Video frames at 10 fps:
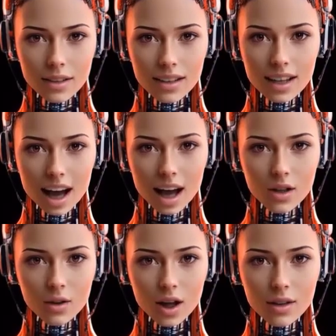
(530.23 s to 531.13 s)
What's
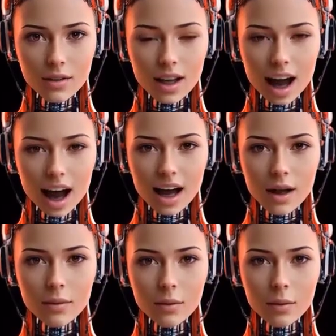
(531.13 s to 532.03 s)
your take on the
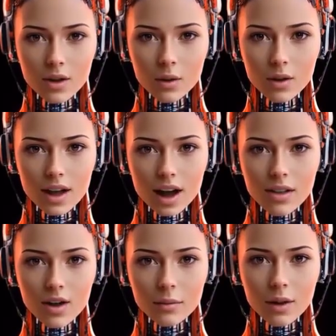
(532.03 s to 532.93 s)
balance between
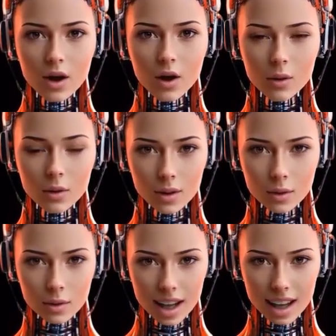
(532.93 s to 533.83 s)
preparation and
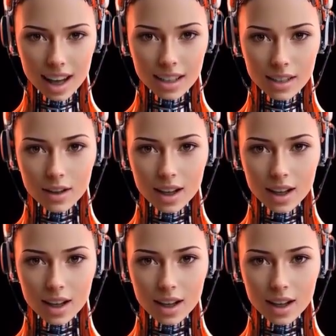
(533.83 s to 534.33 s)
unpredictability?